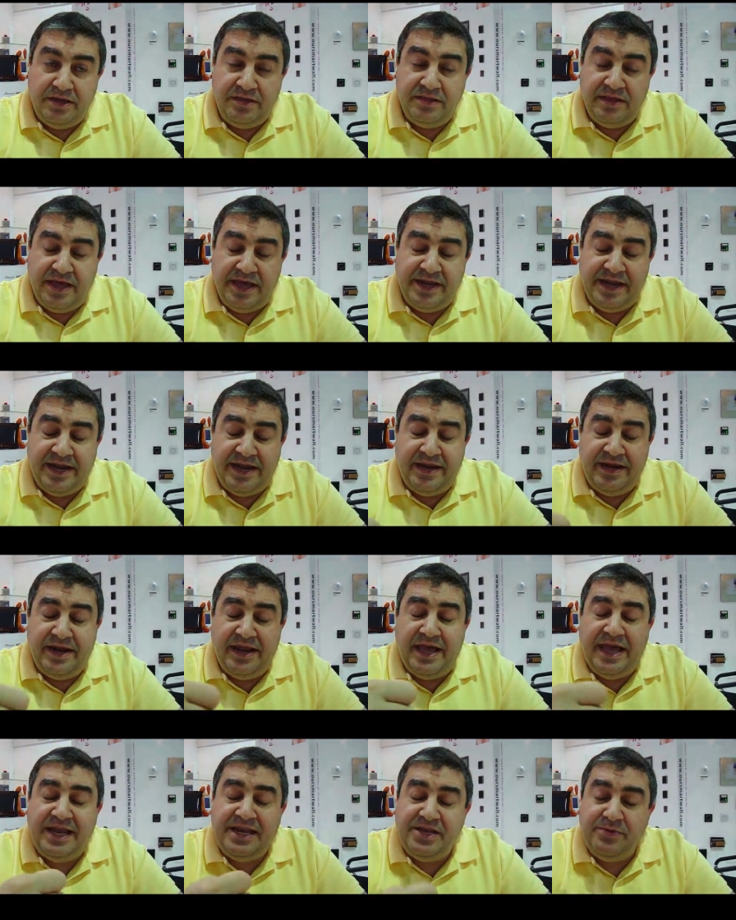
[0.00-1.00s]
in,
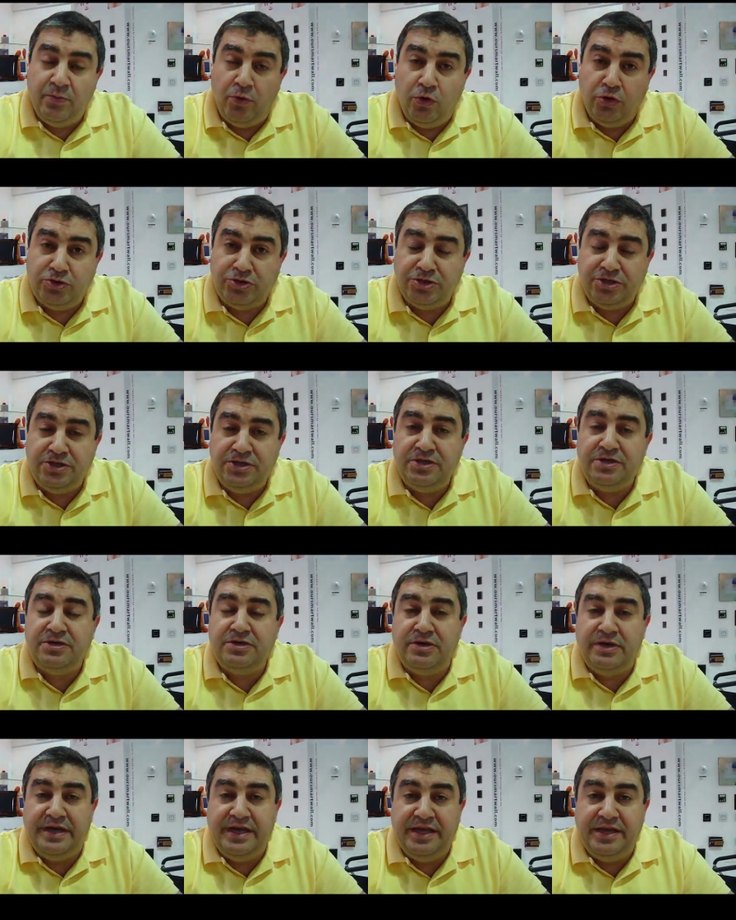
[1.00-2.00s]
in any
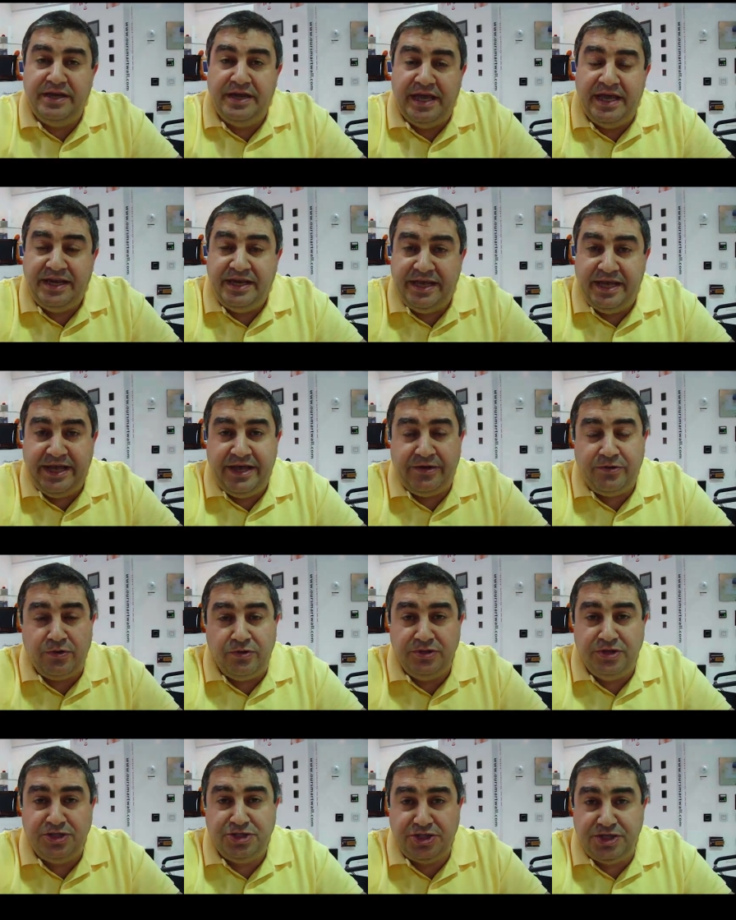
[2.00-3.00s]
motor, in any air
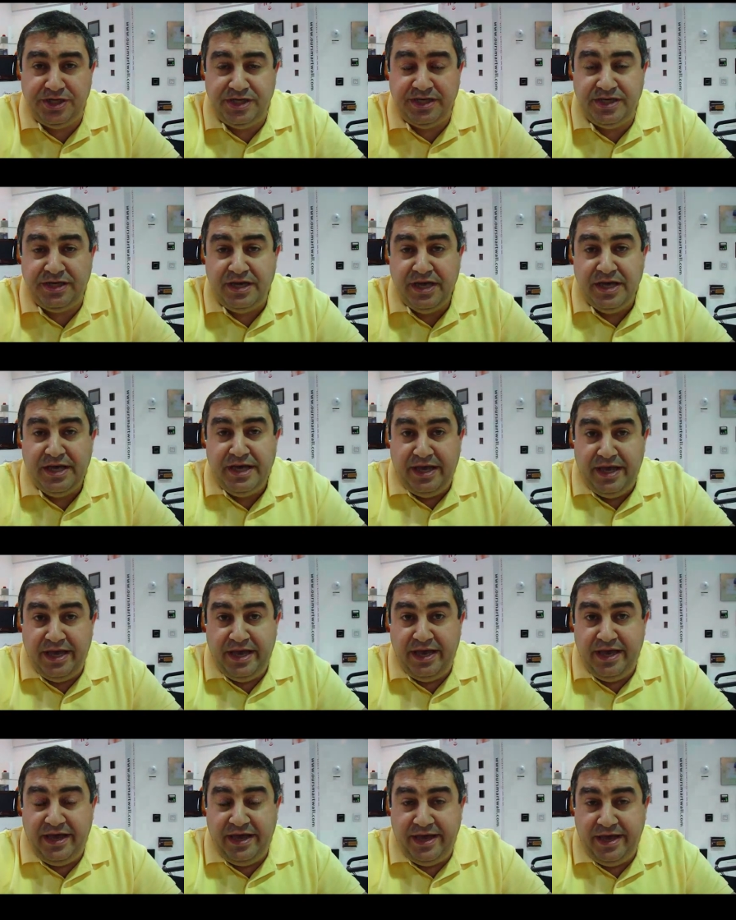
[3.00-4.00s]
conditioning uh,
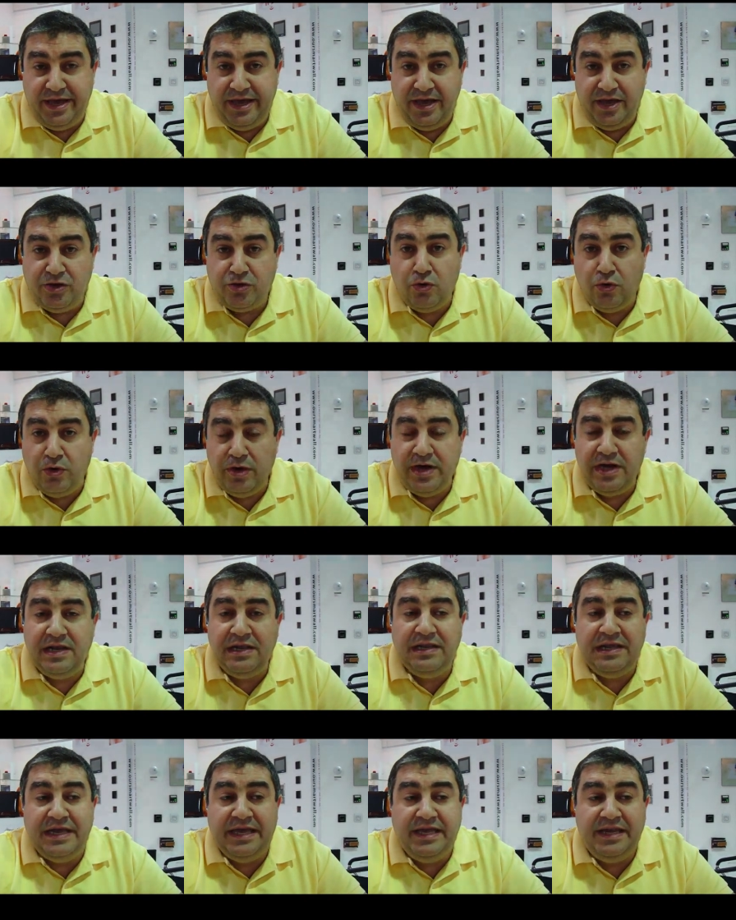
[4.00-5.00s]
uh,
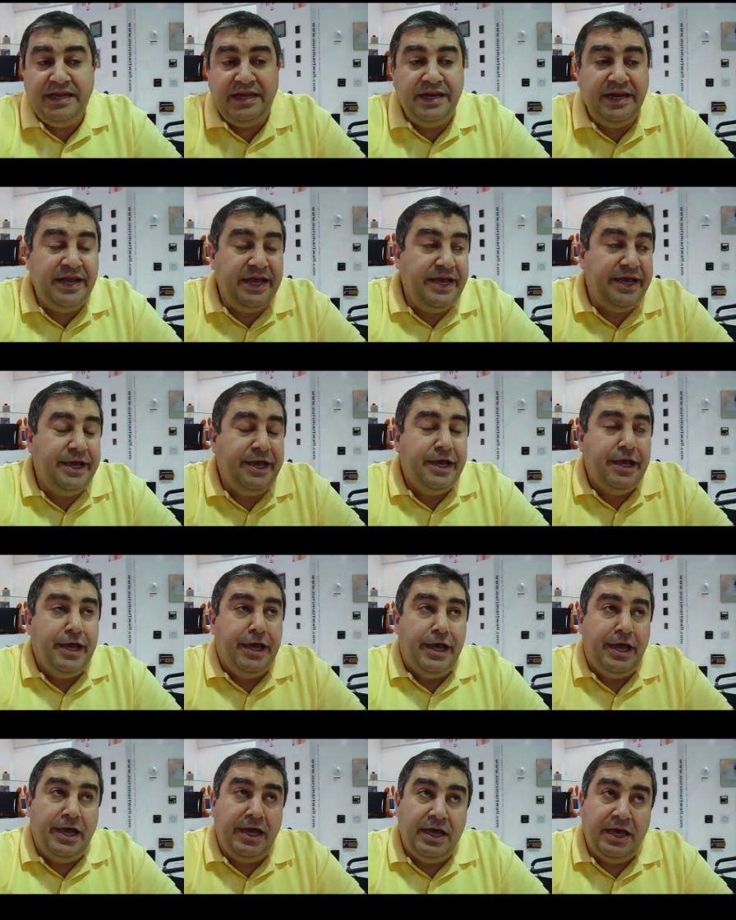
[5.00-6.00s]
coil, in uh,
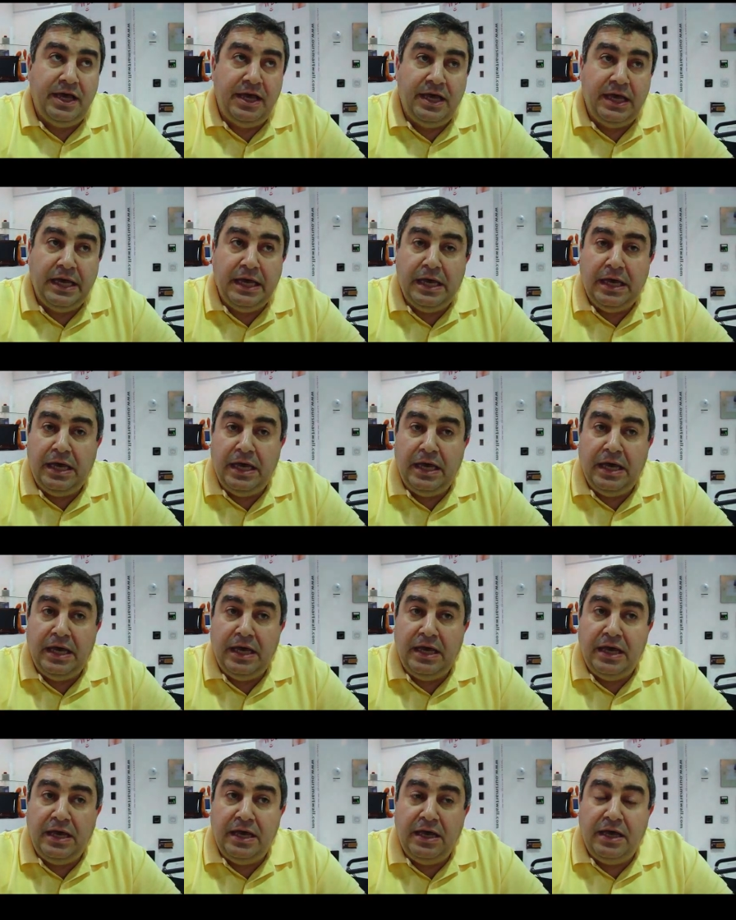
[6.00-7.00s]

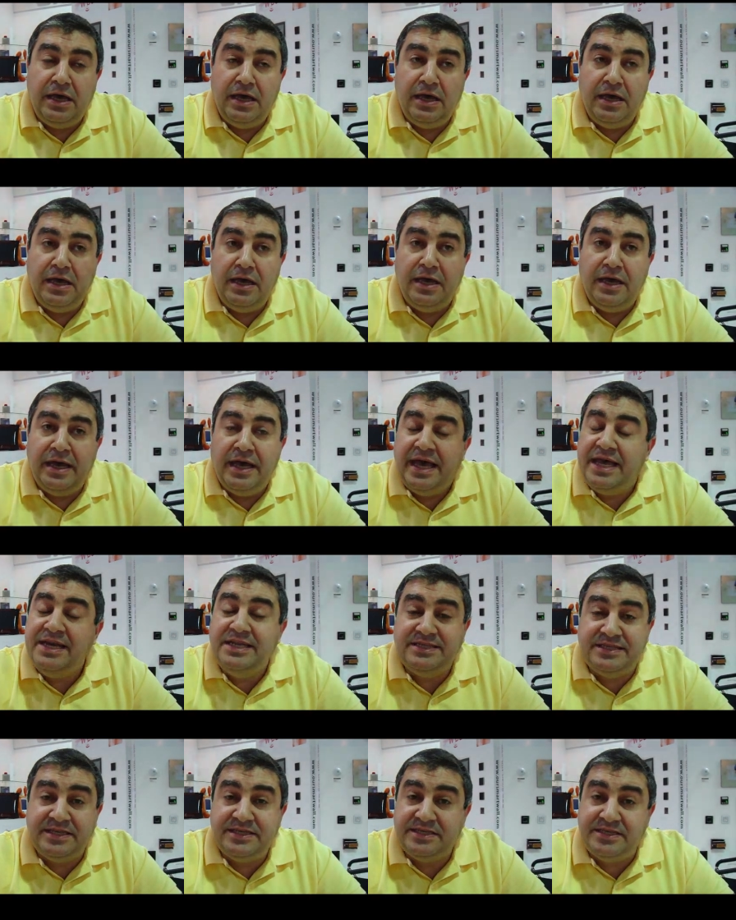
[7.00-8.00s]
uh, uh,
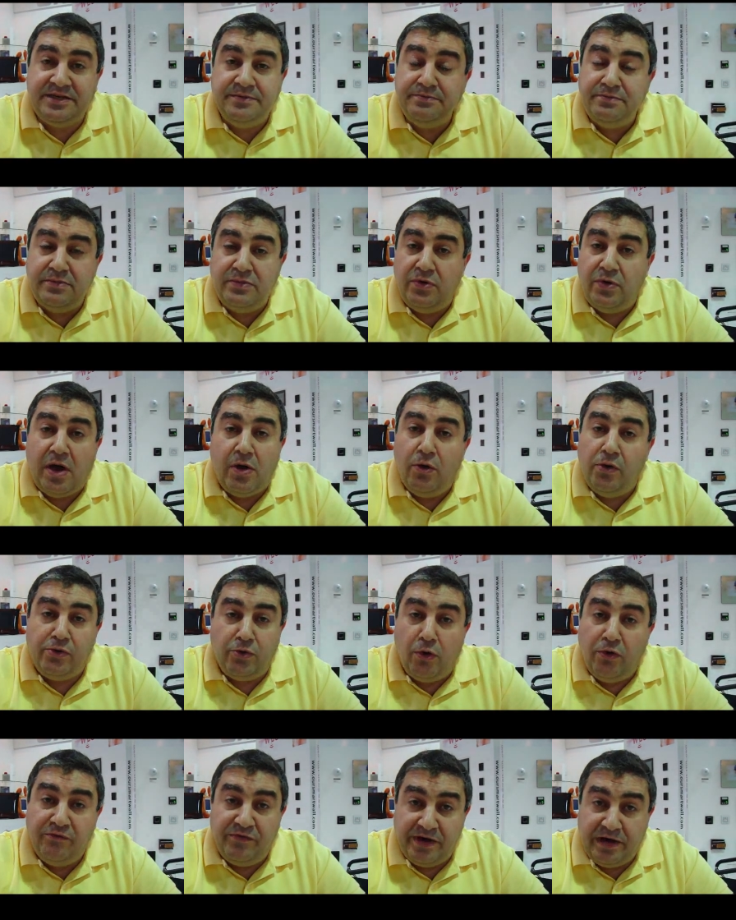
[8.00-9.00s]
any system,
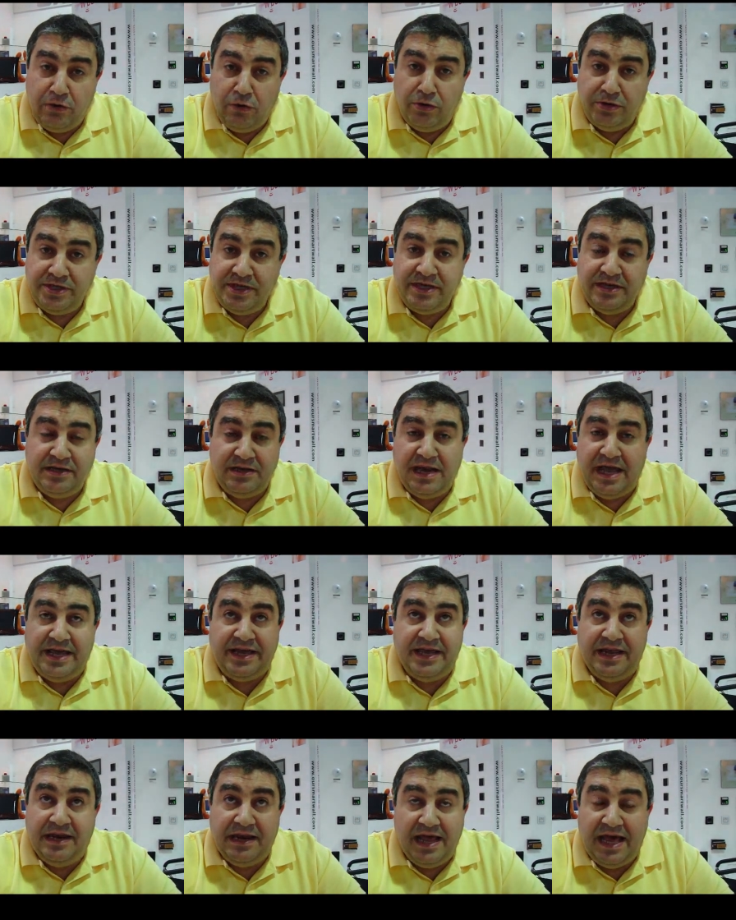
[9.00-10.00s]
or overloading
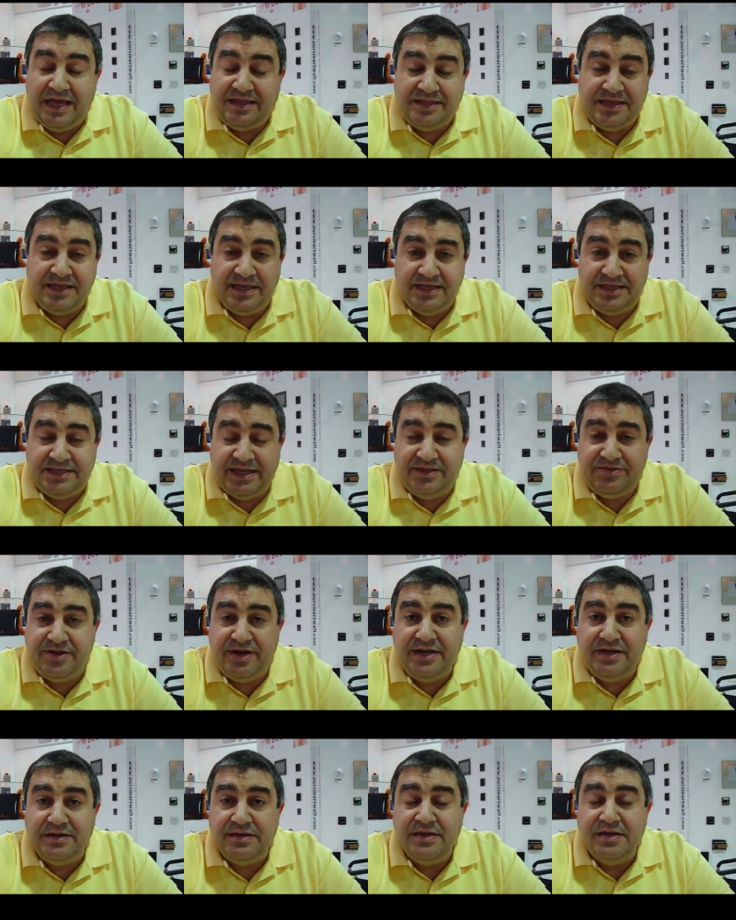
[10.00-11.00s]
like in lighting, et
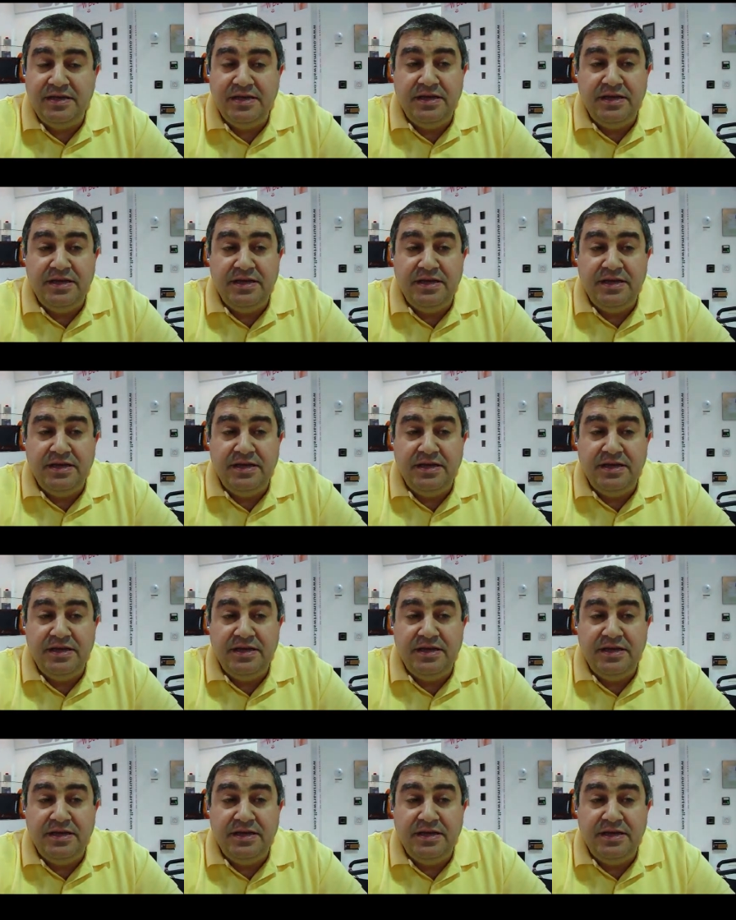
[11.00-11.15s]
cetera,